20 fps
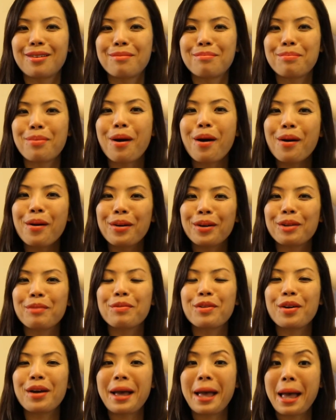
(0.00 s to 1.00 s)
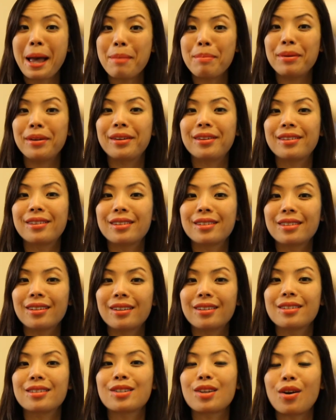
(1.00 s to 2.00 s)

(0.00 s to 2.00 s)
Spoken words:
Part of your happiness, it is